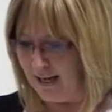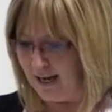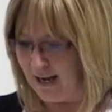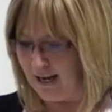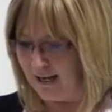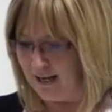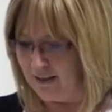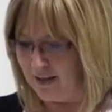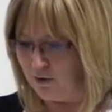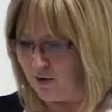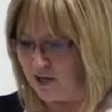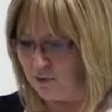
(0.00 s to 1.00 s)
and
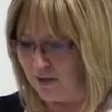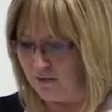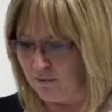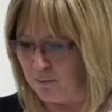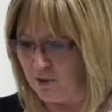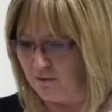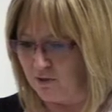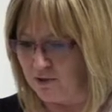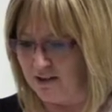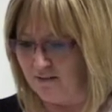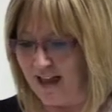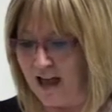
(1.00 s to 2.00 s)
then graduated from
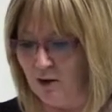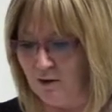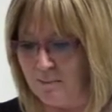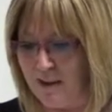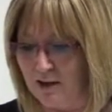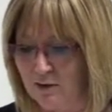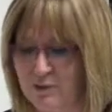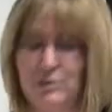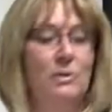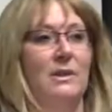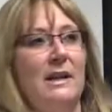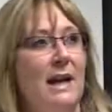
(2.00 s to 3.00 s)
University of Calgary Medical
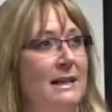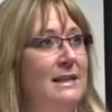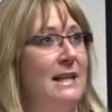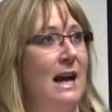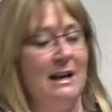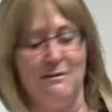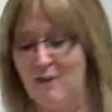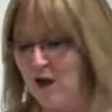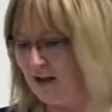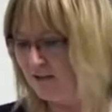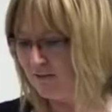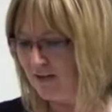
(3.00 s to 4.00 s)
School in
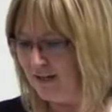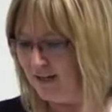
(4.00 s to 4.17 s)
1995.